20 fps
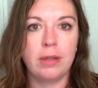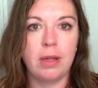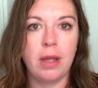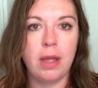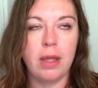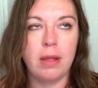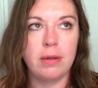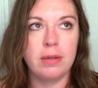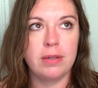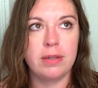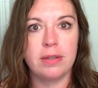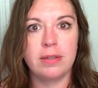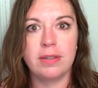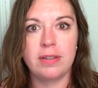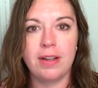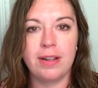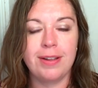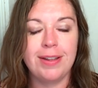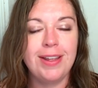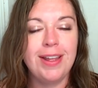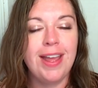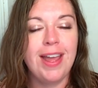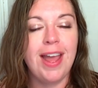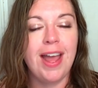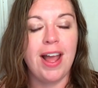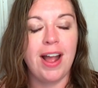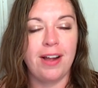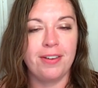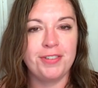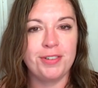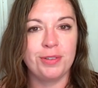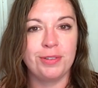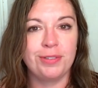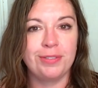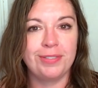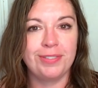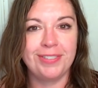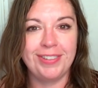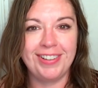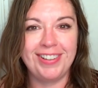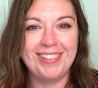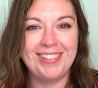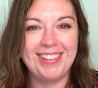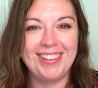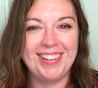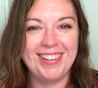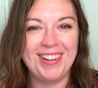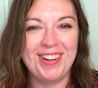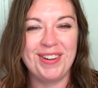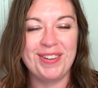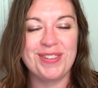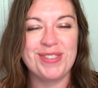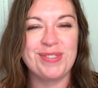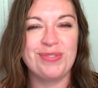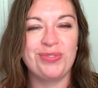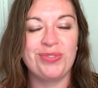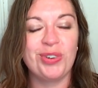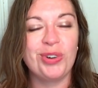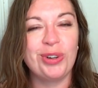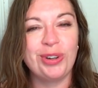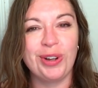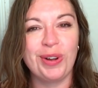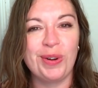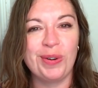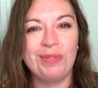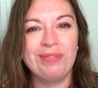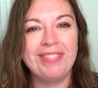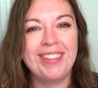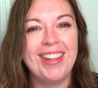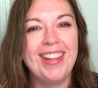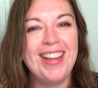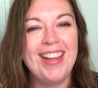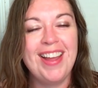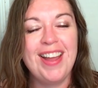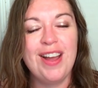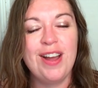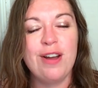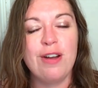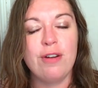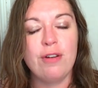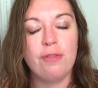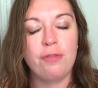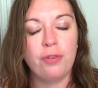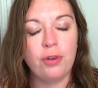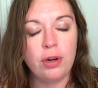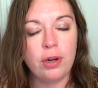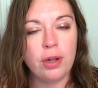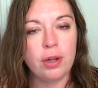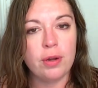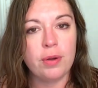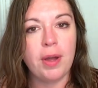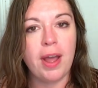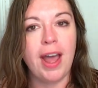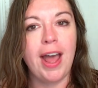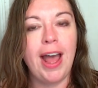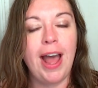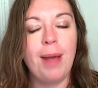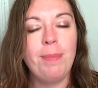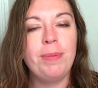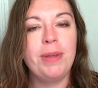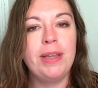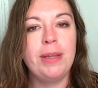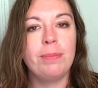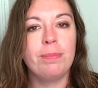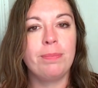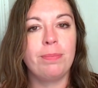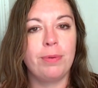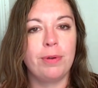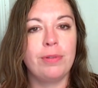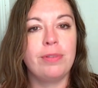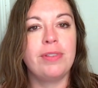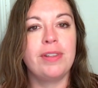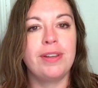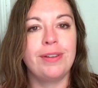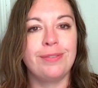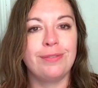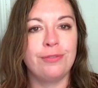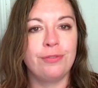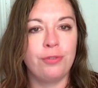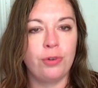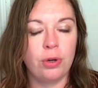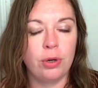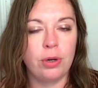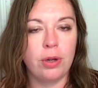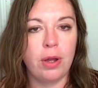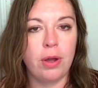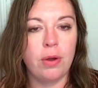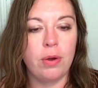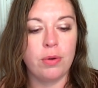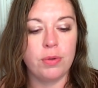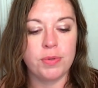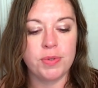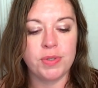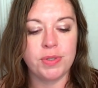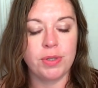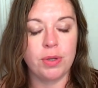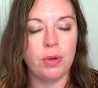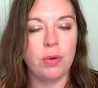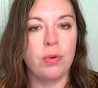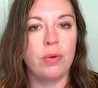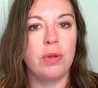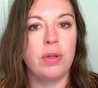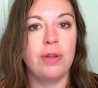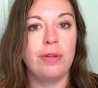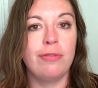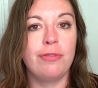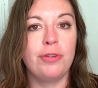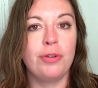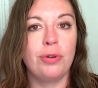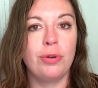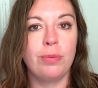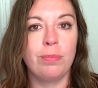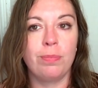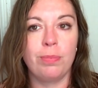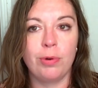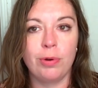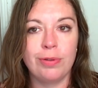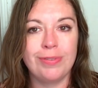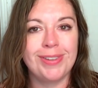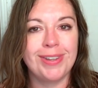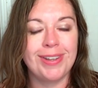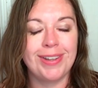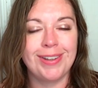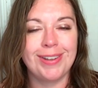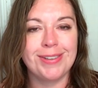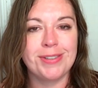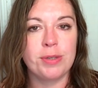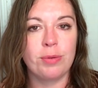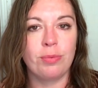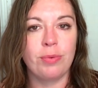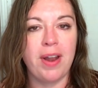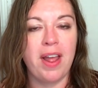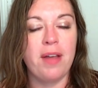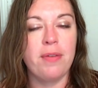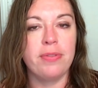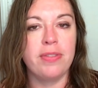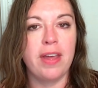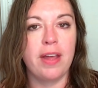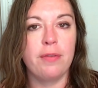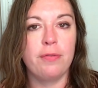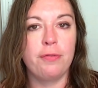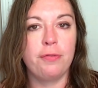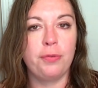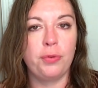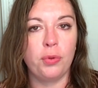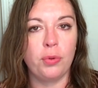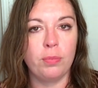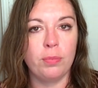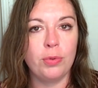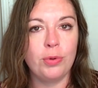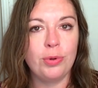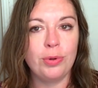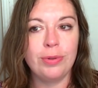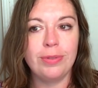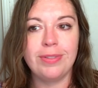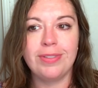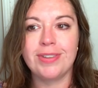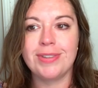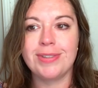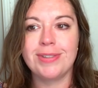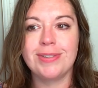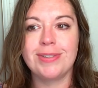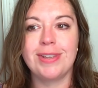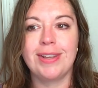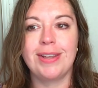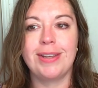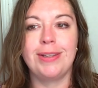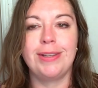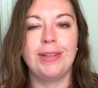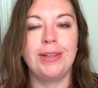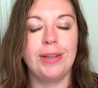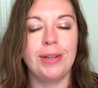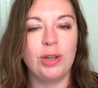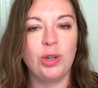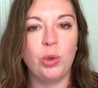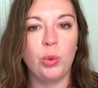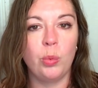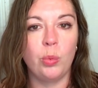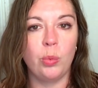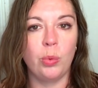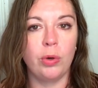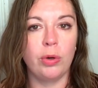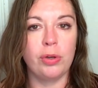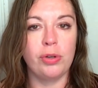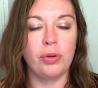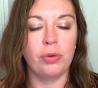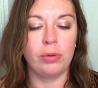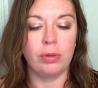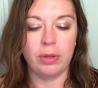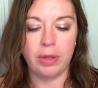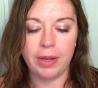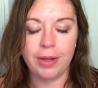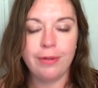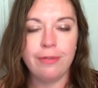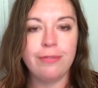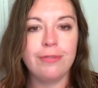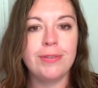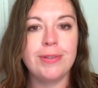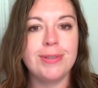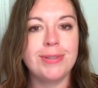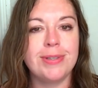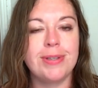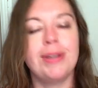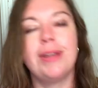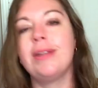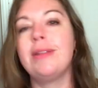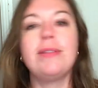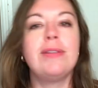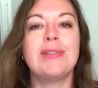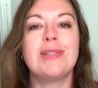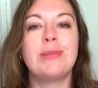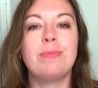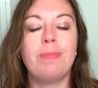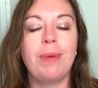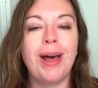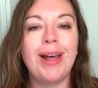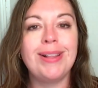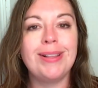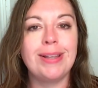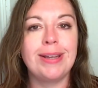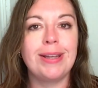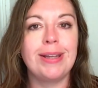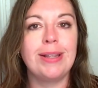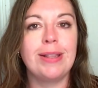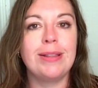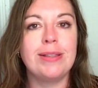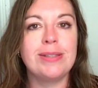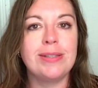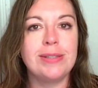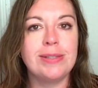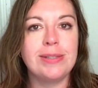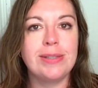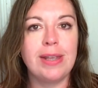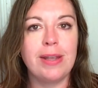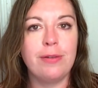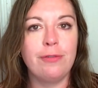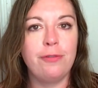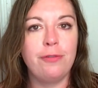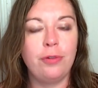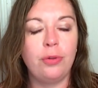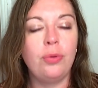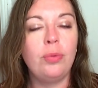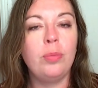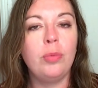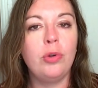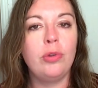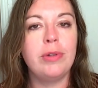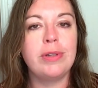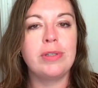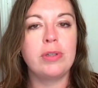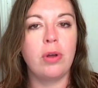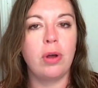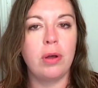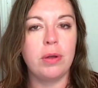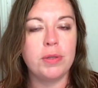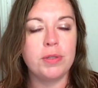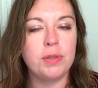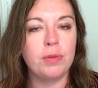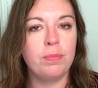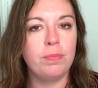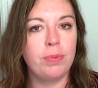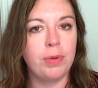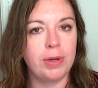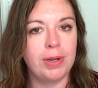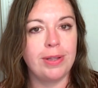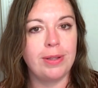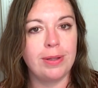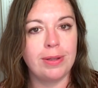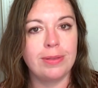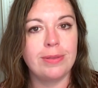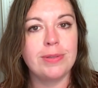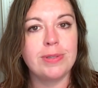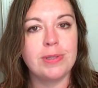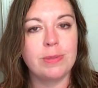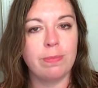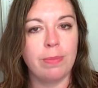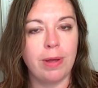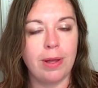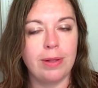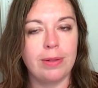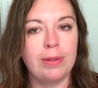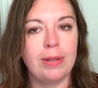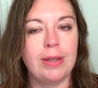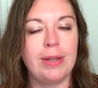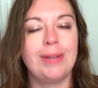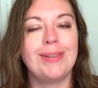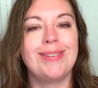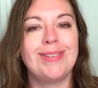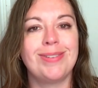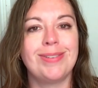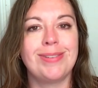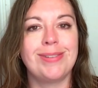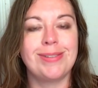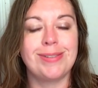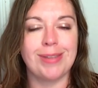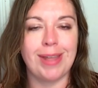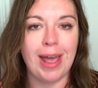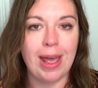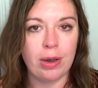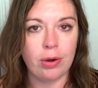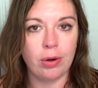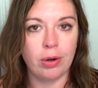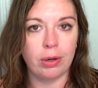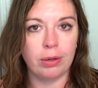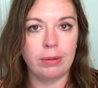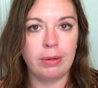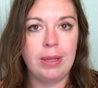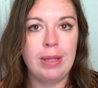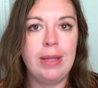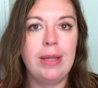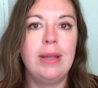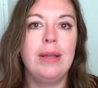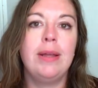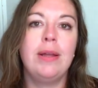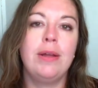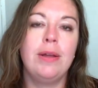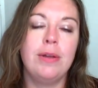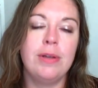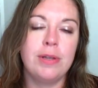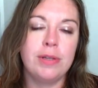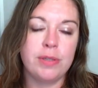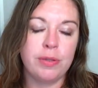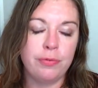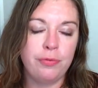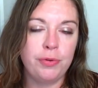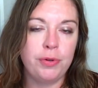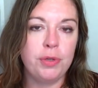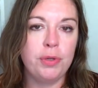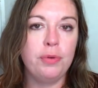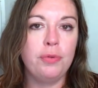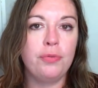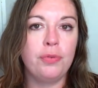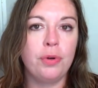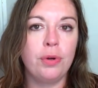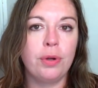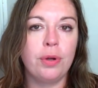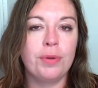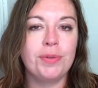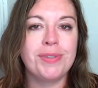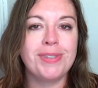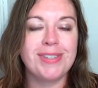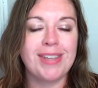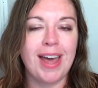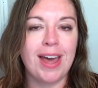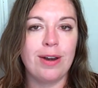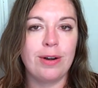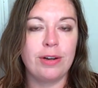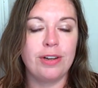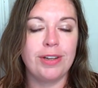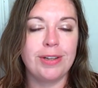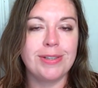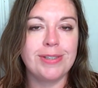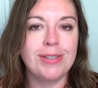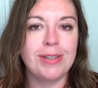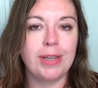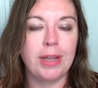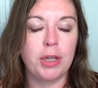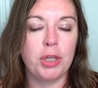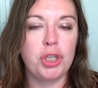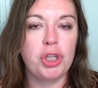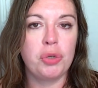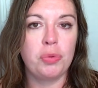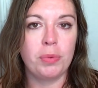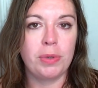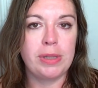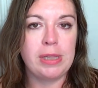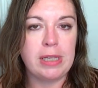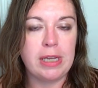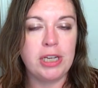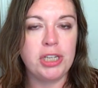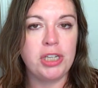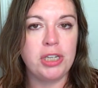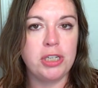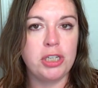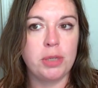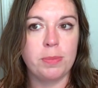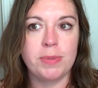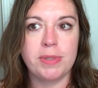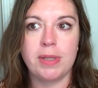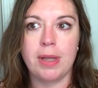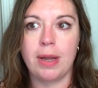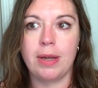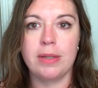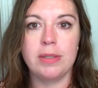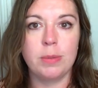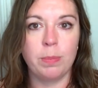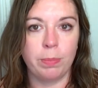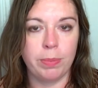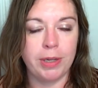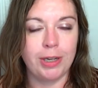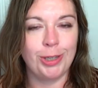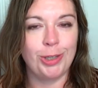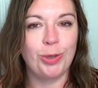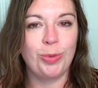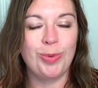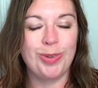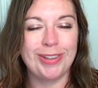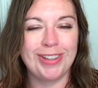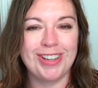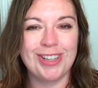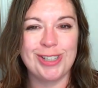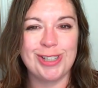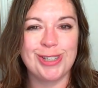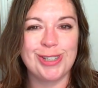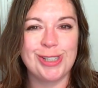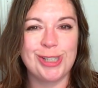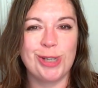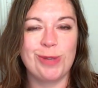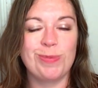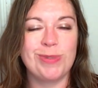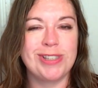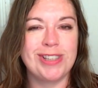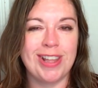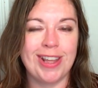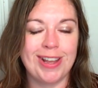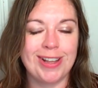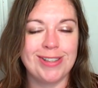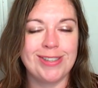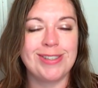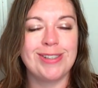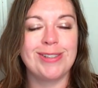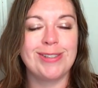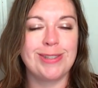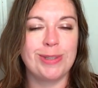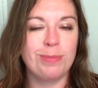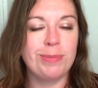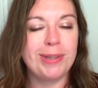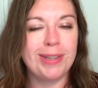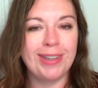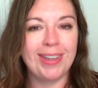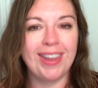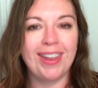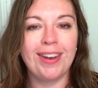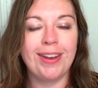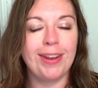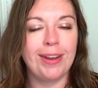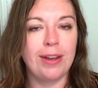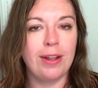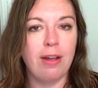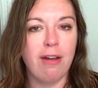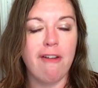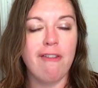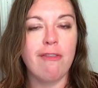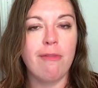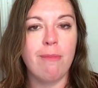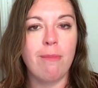uh, da, da, da, da. After Leo's Virgo. Virgo, happy birthday, Virgo. So if your birthday is around that full moon, this is a year where your life is in the spotlight. This is a full moon that's also putting in the spotlight Saturn. So for you, Virgo, Saturn is in your relationship sign. It's been in your relationship sign since the beginning of